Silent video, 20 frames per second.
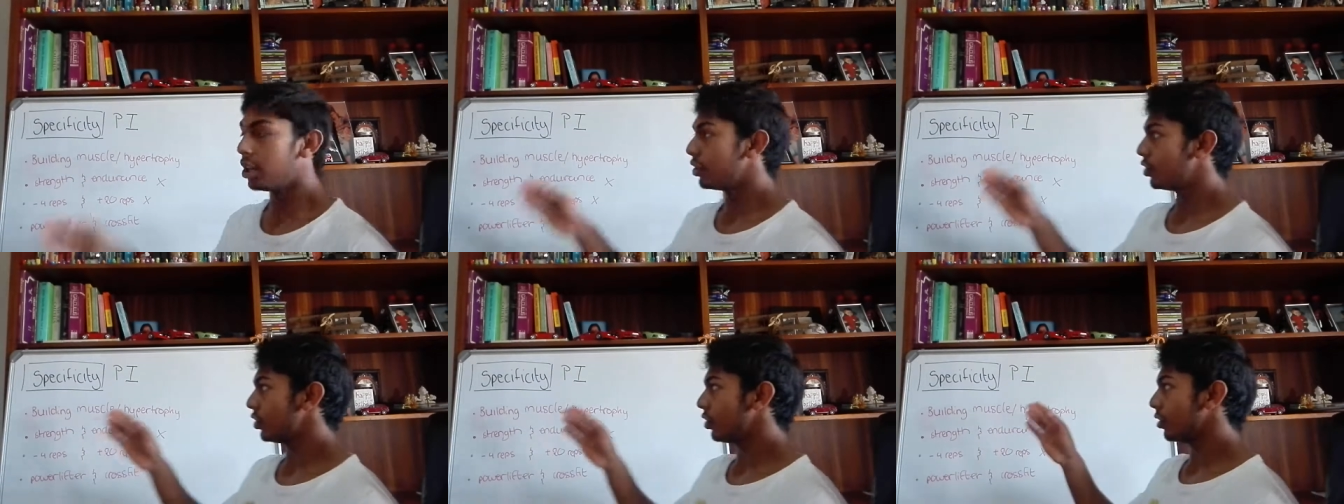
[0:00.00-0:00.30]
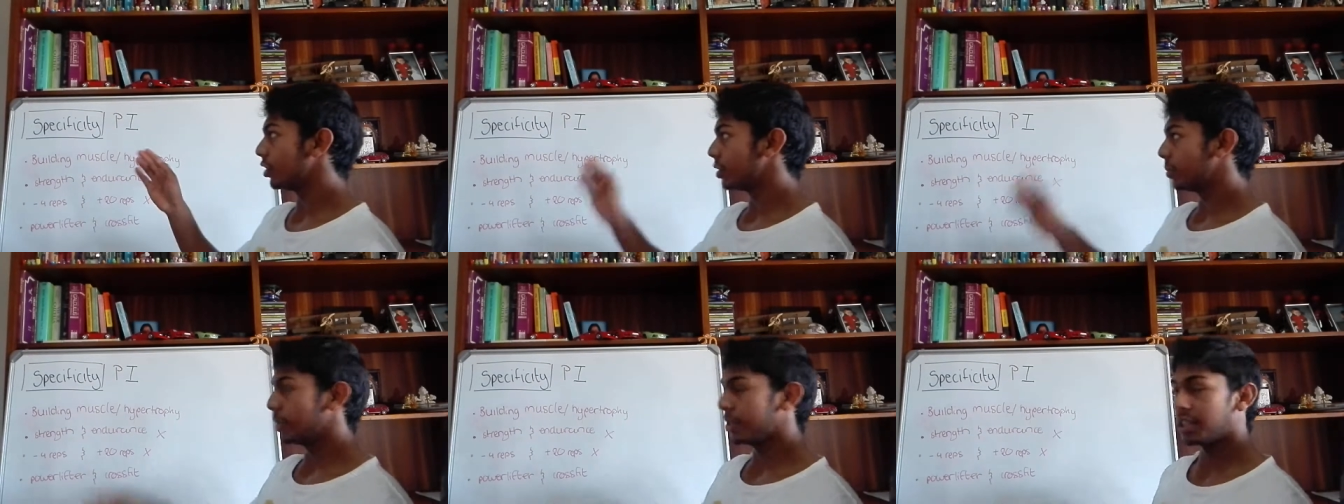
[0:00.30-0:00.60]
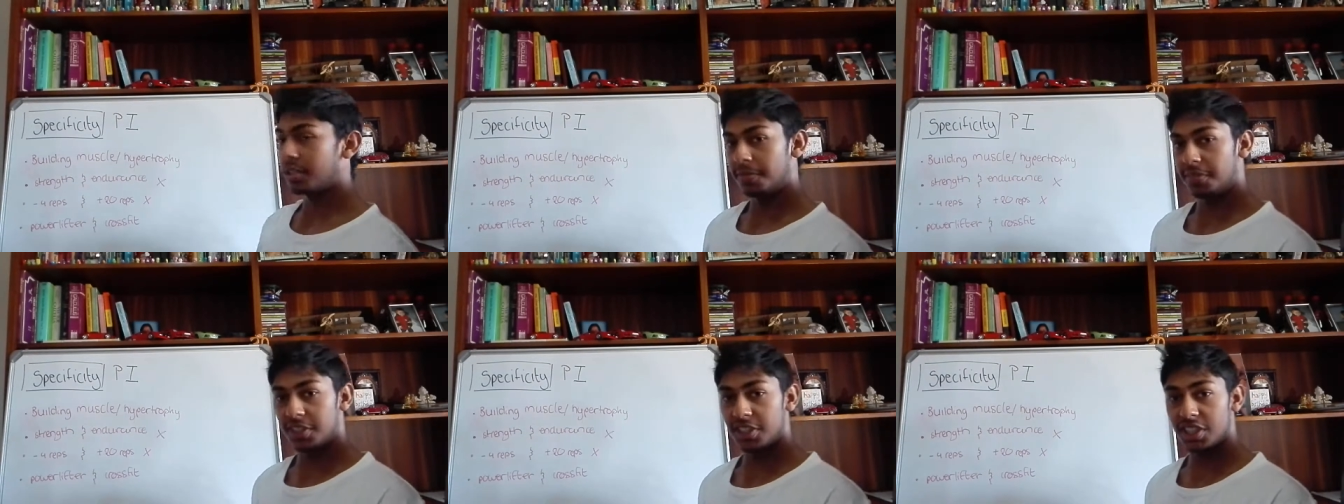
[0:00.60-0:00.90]
So
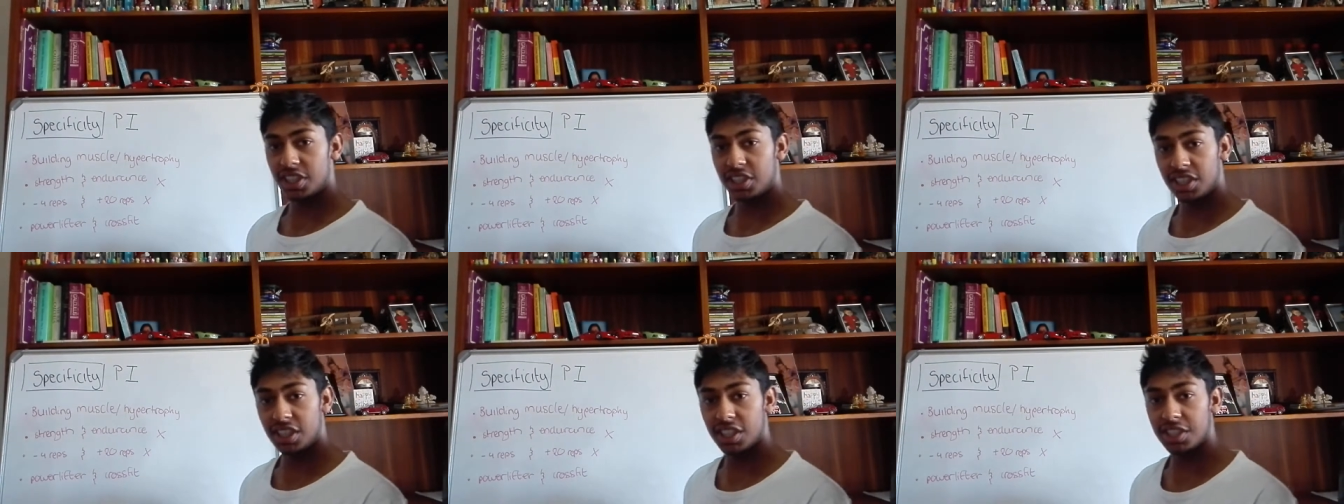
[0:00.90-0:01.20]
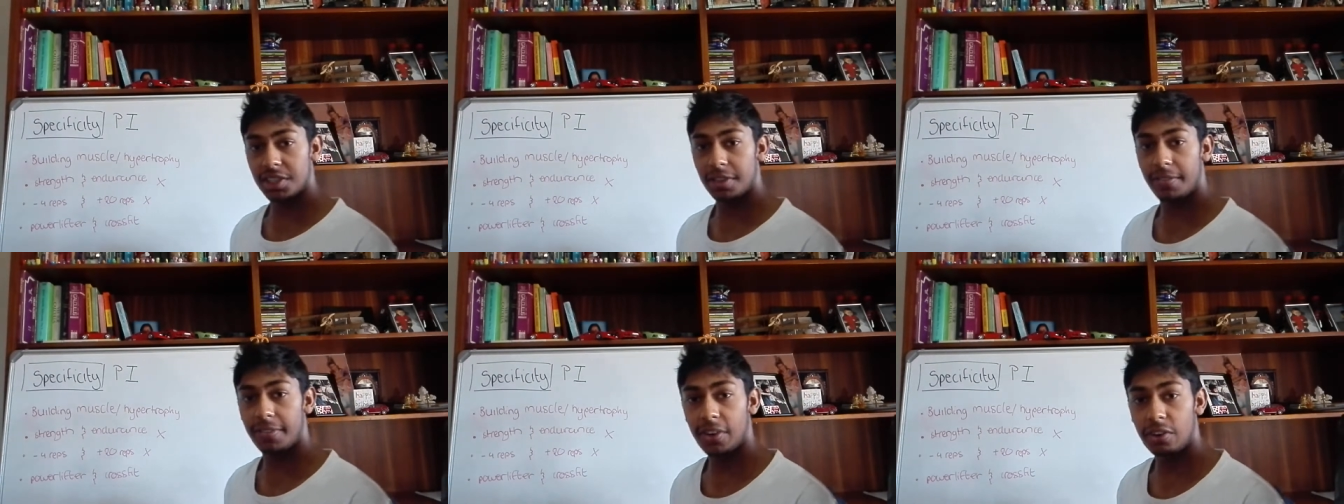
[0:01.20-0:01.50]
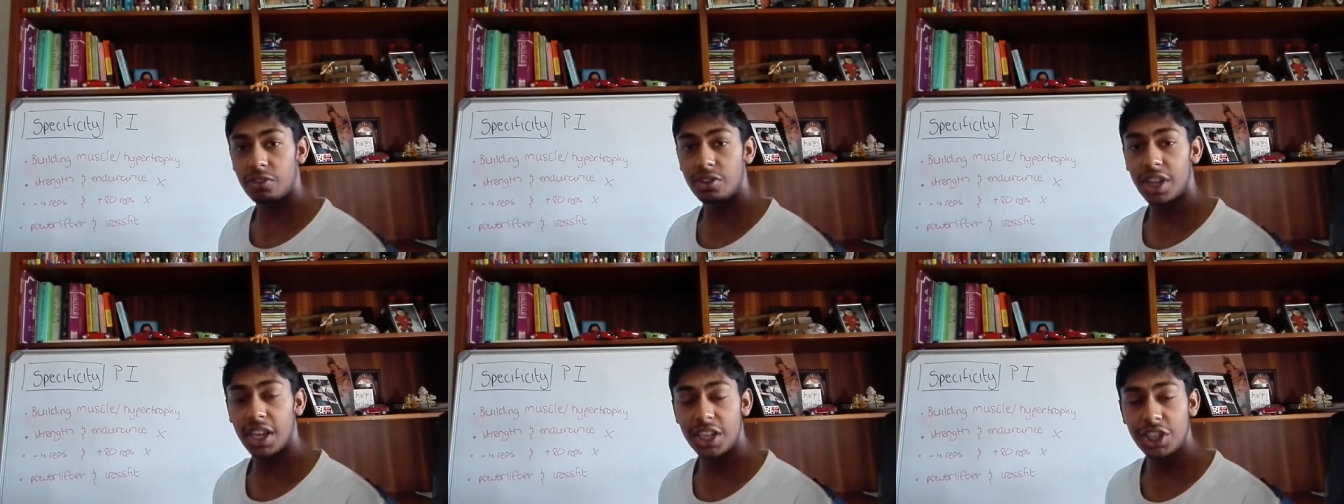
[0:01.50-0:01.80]
specificity is the
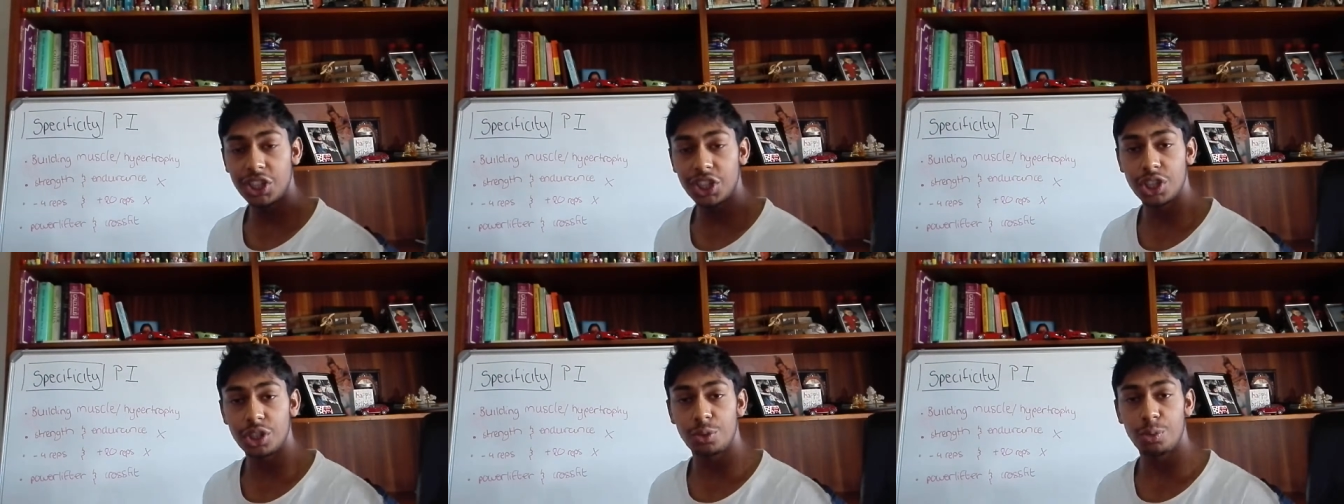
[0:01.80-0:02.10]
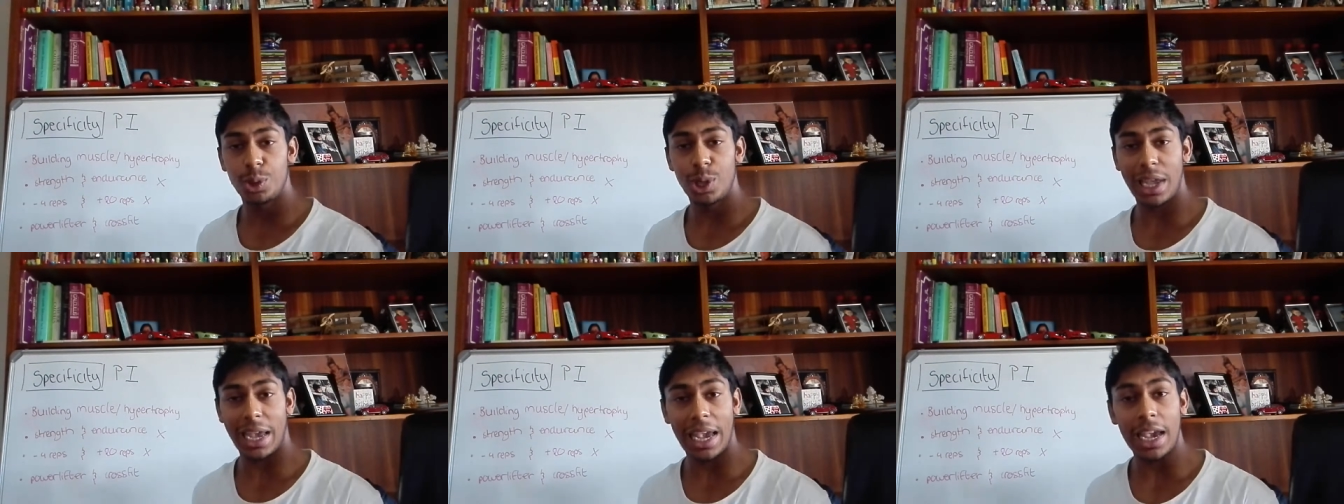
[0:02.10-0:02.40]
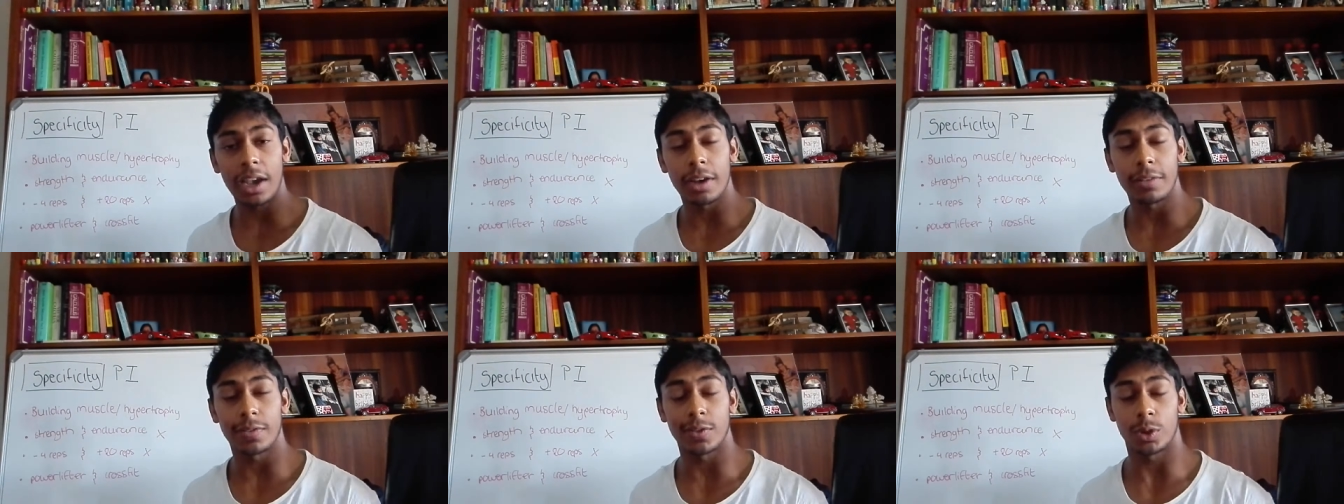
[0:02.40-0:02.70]
foundation we
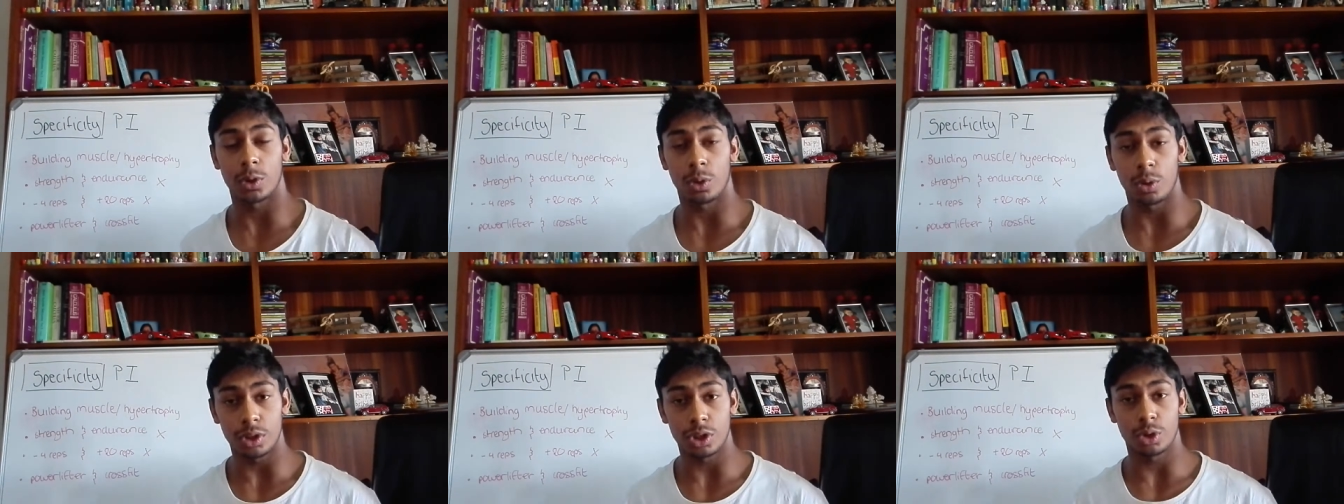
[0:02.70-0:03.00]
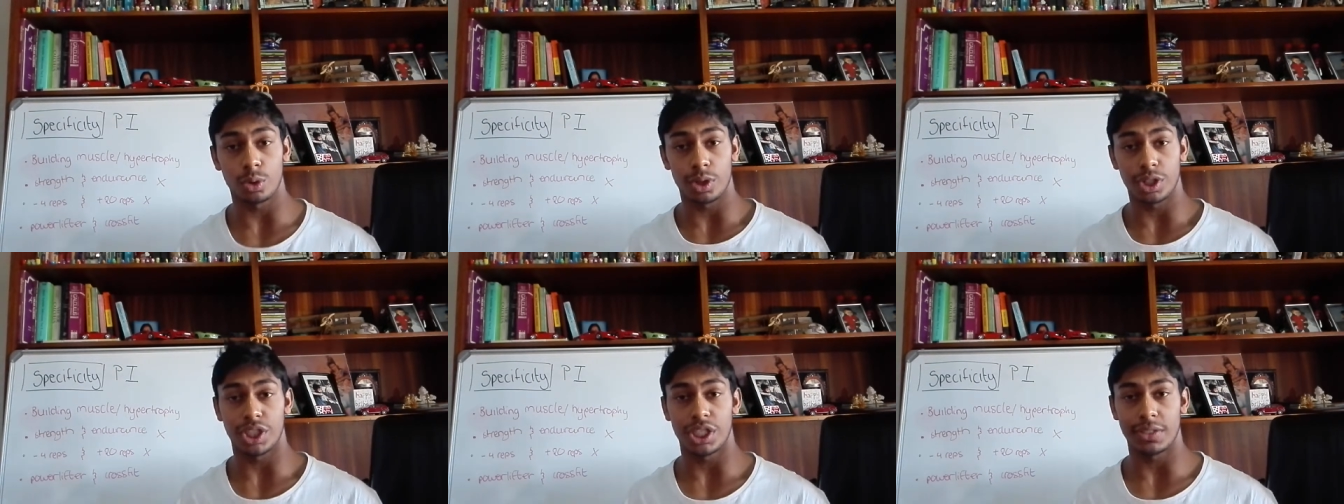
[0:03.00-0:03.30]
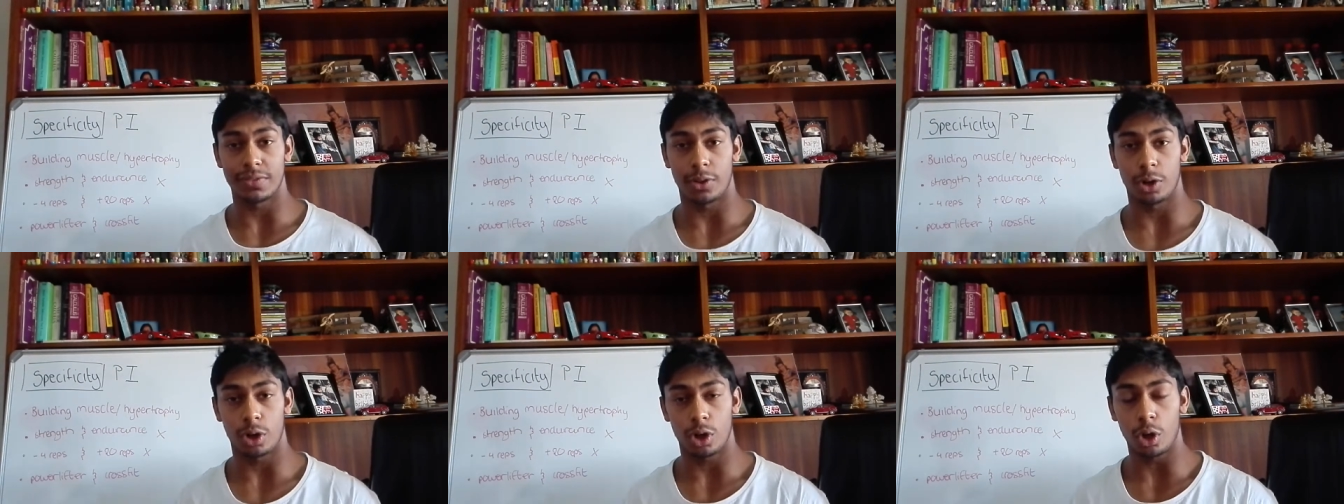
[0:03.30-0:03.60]
have in order to
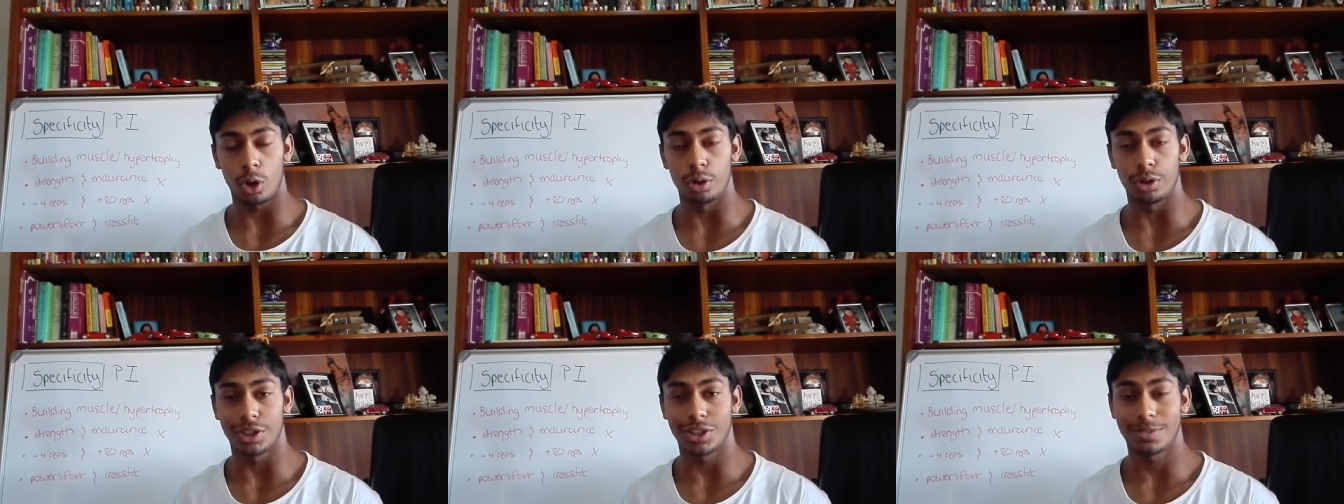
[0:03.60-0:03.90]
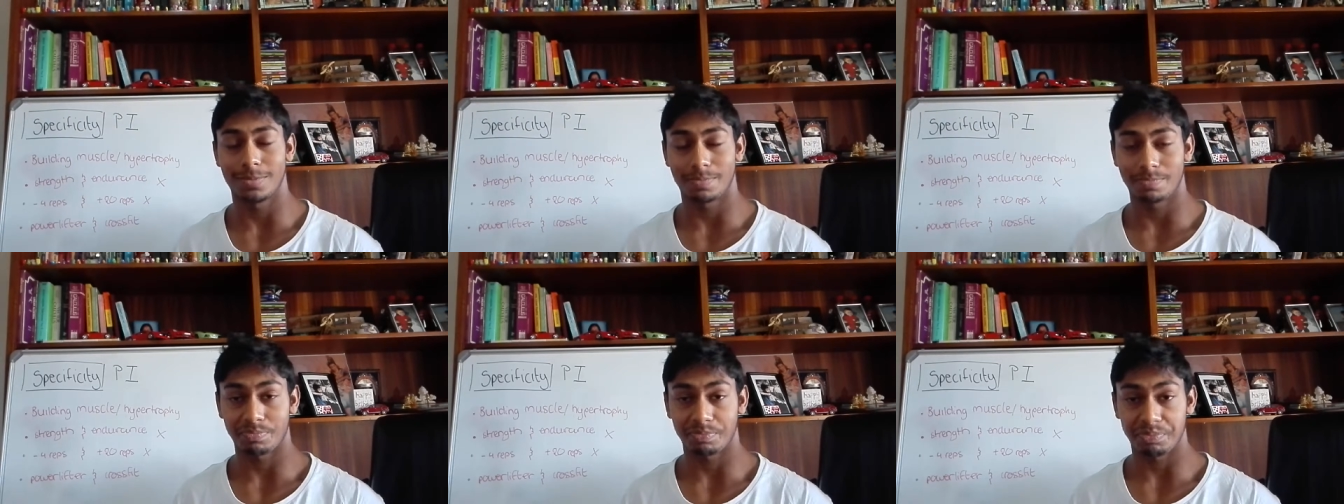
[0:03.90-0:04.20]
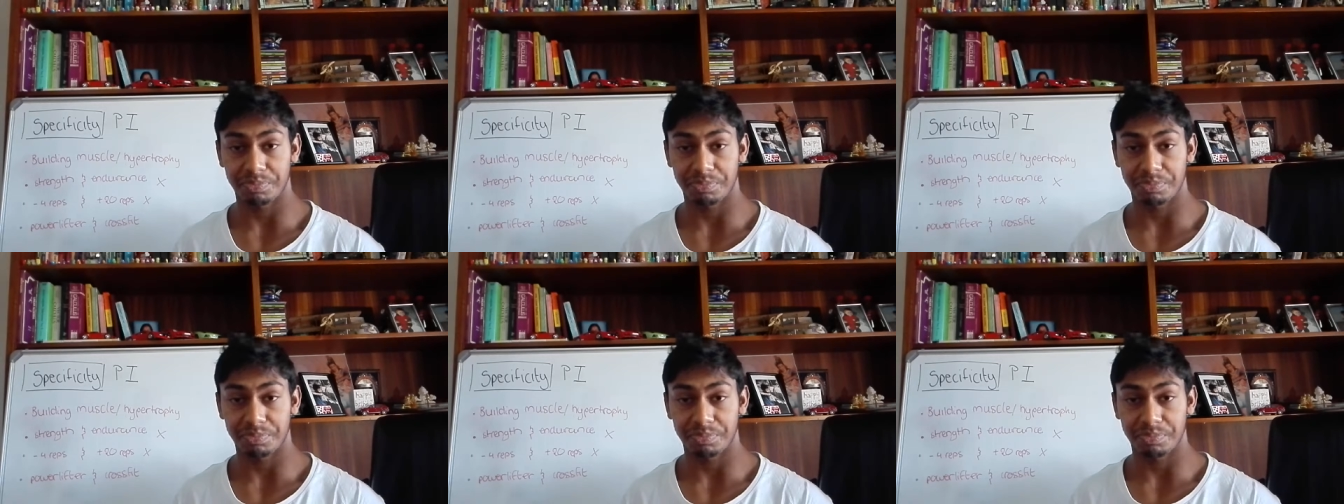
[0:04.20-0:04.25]
achieve our goals.